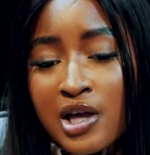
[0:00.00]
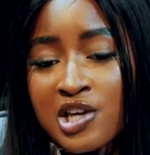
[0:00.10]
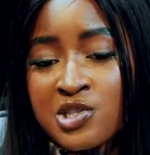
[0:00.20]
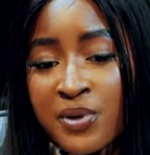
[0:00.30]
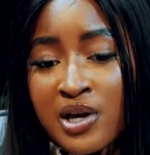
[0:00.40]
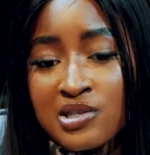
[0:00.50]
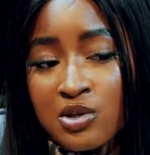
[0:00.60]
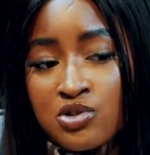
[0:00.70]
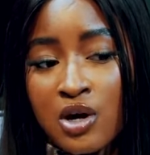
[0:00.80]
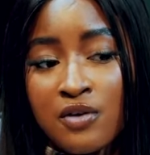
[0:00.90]
I, I speak as
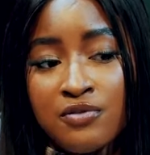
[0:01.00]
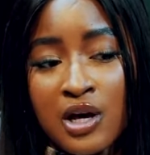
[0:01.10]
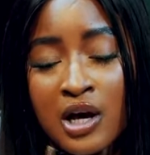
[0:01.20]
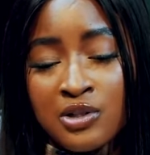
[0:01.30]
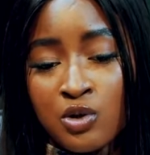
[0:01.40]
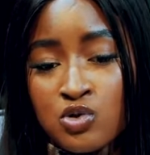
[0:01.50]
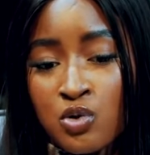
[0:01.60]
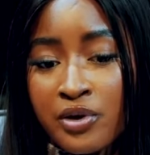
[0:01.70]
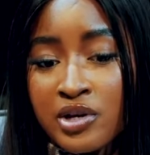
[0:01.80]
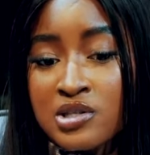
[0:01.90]
a traveler and a
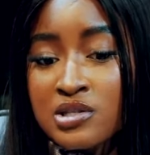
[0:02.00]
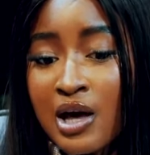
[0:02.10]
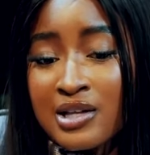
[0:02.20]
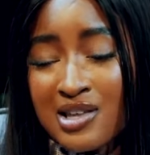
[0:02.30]
tourist at